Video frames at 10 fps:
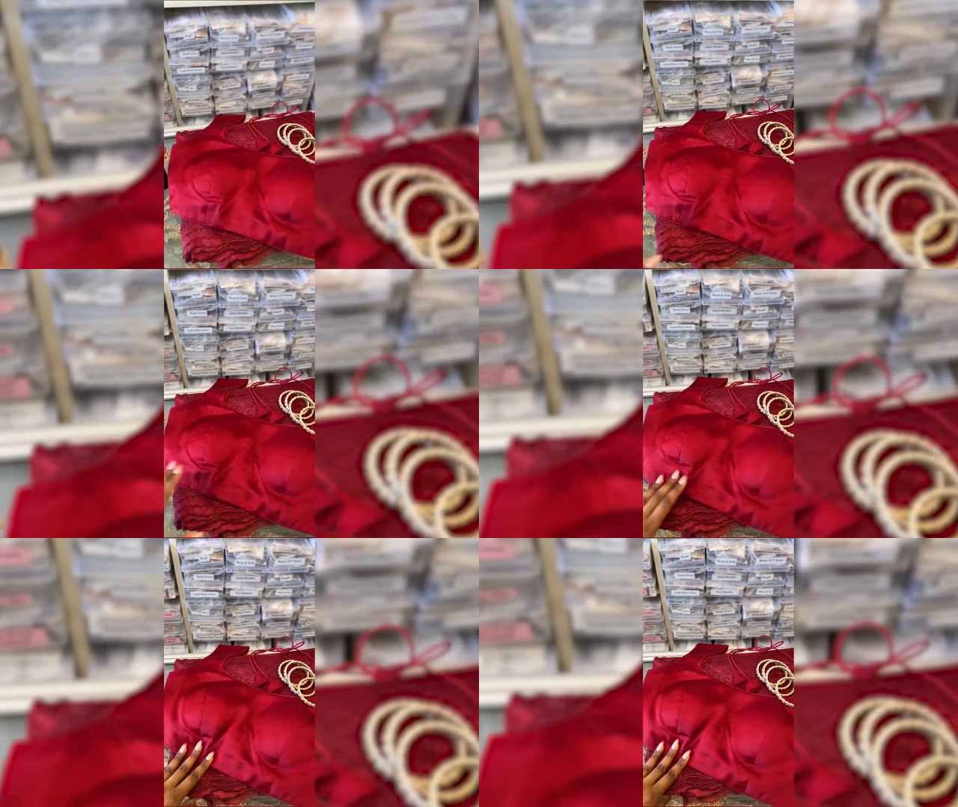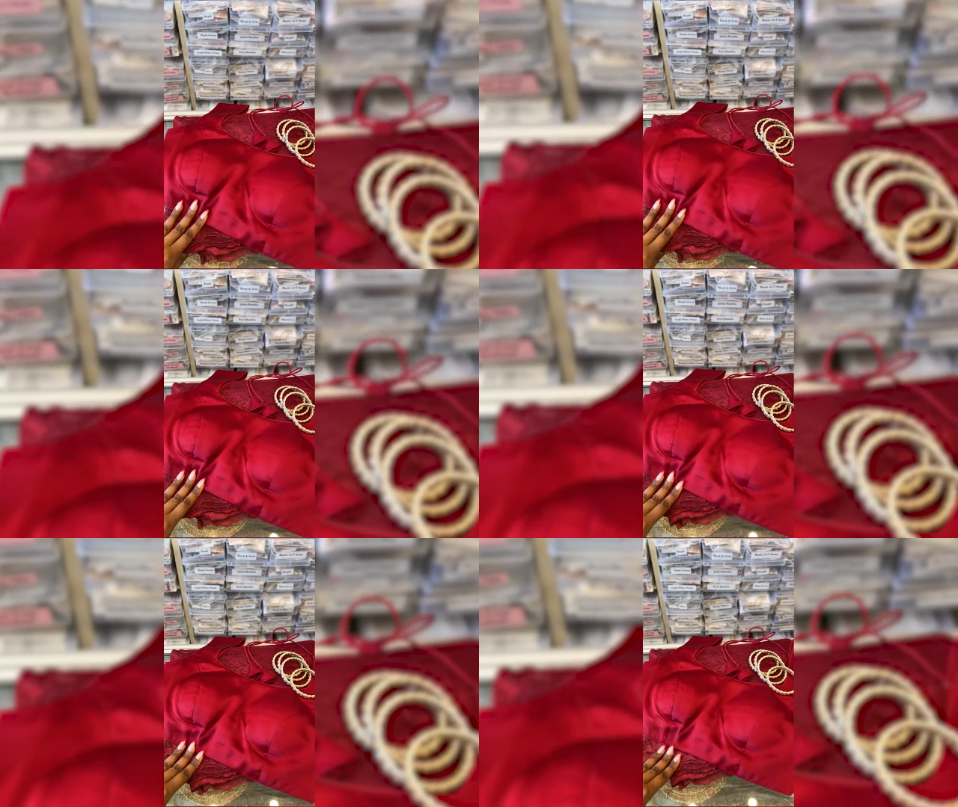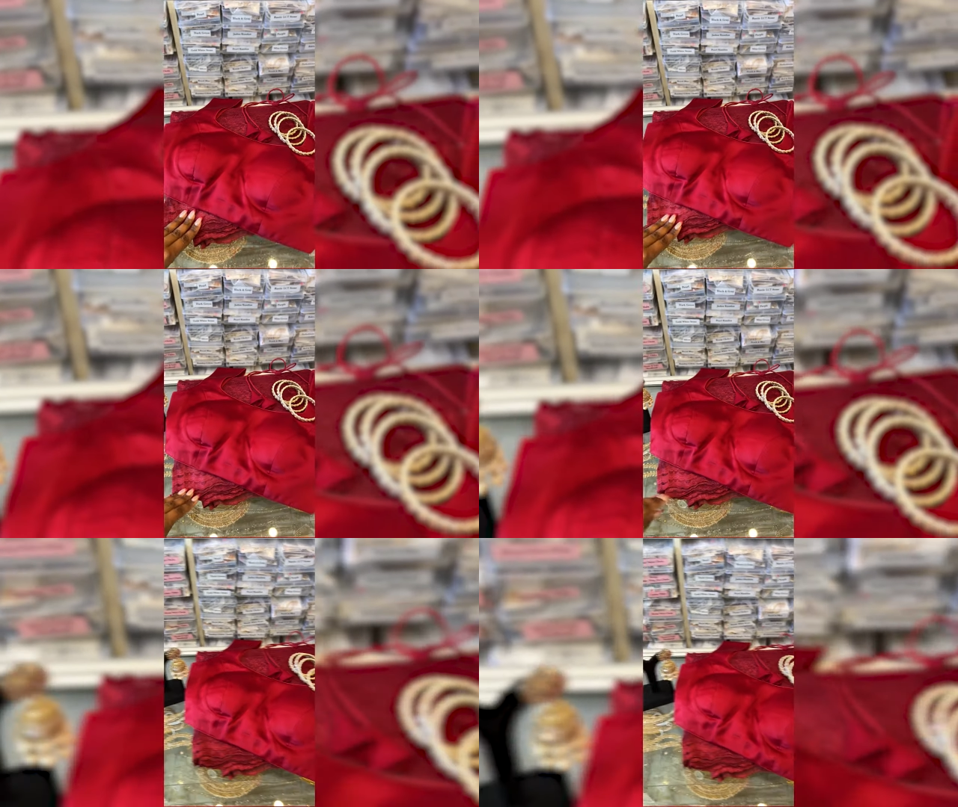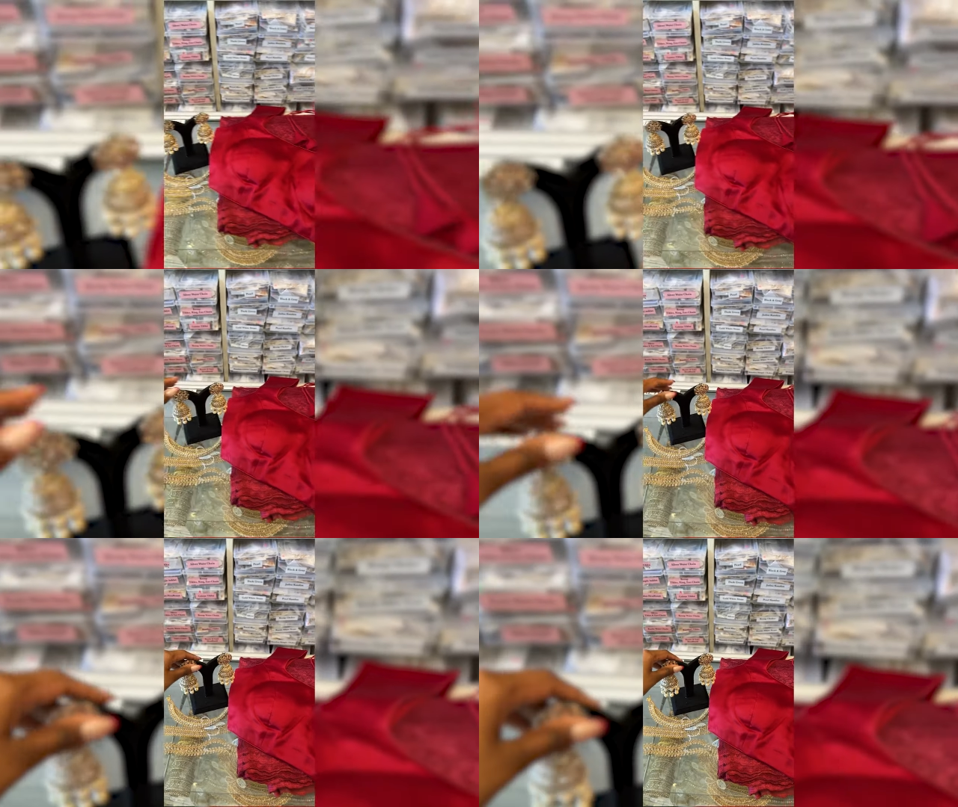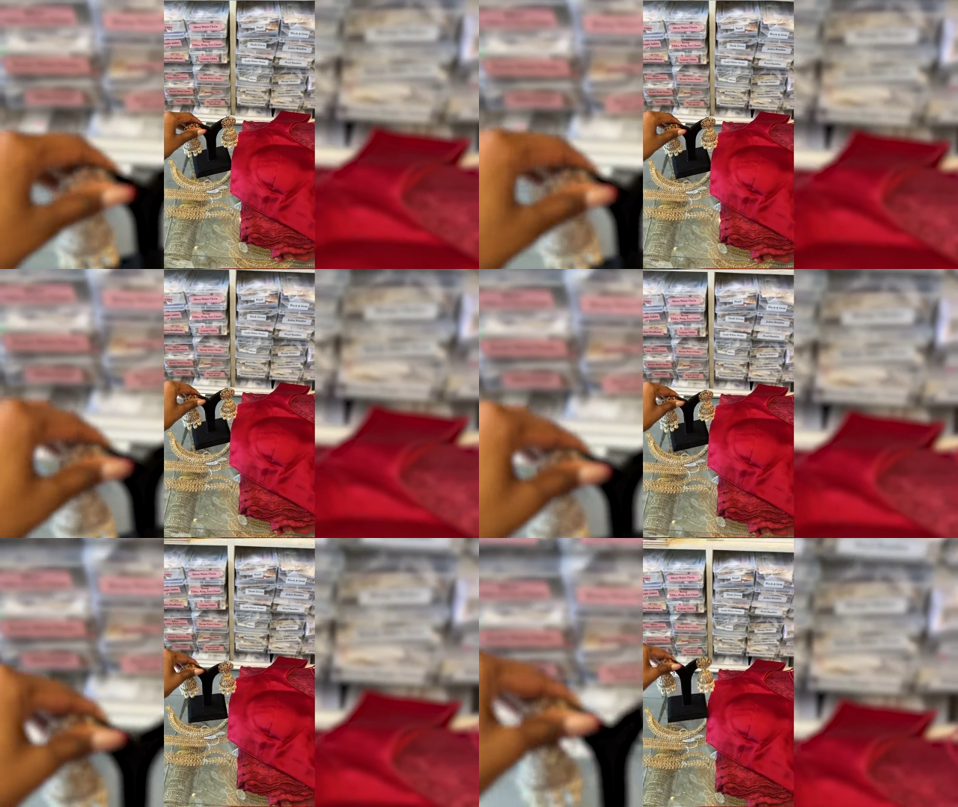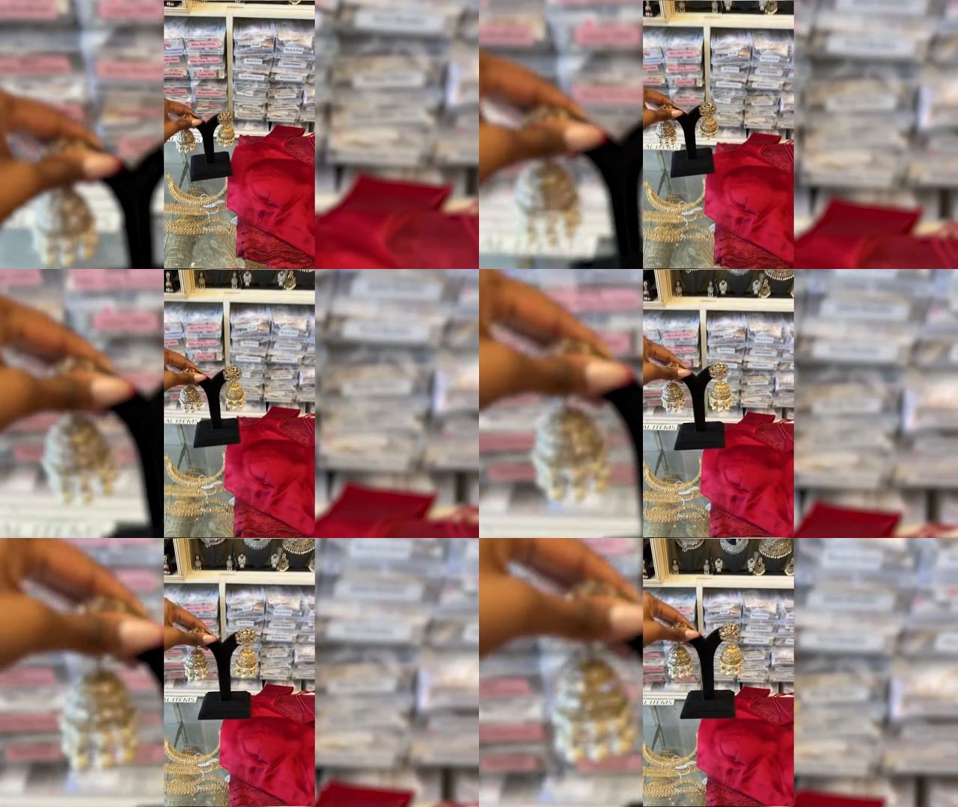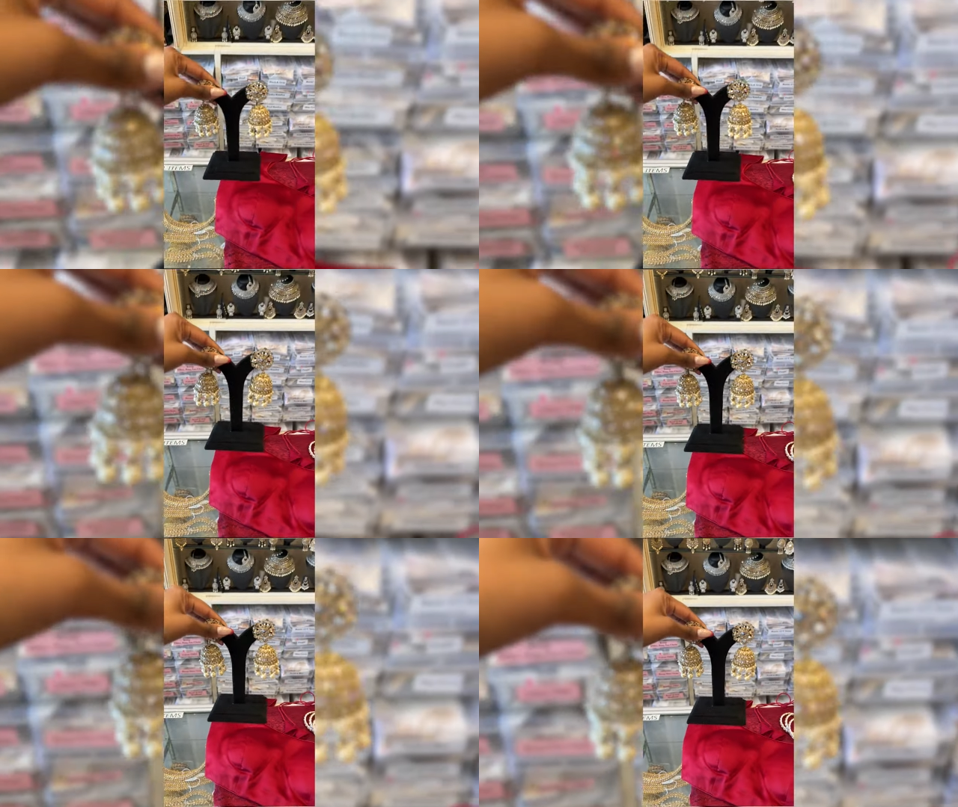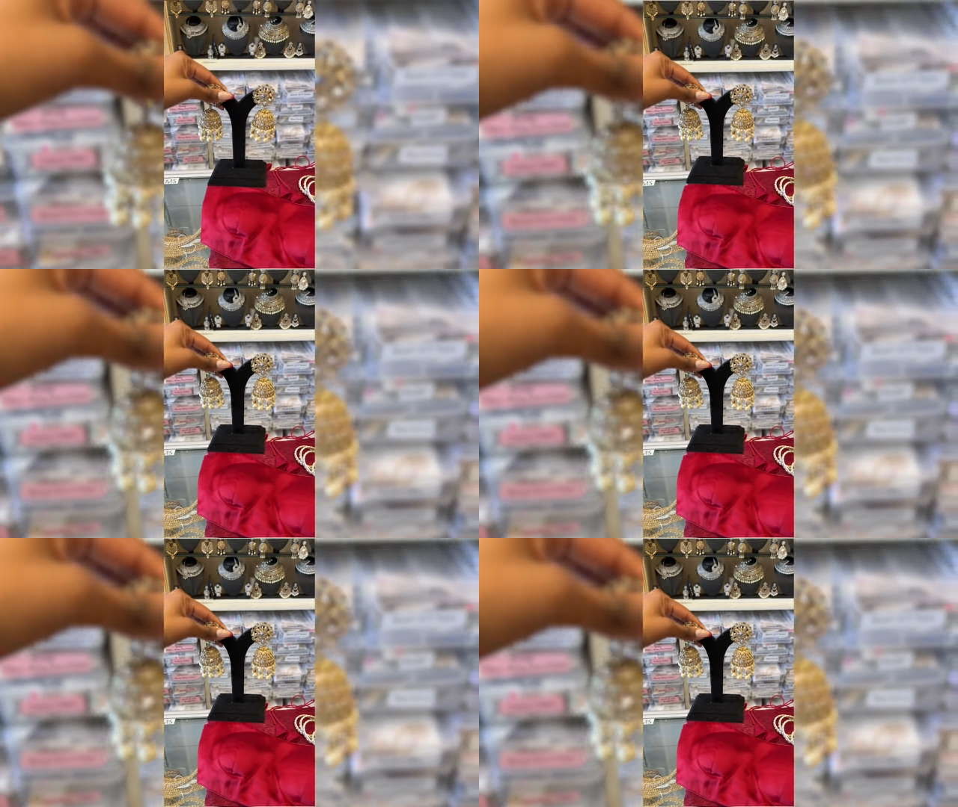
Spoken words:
No face is visible, so there are no lips to read.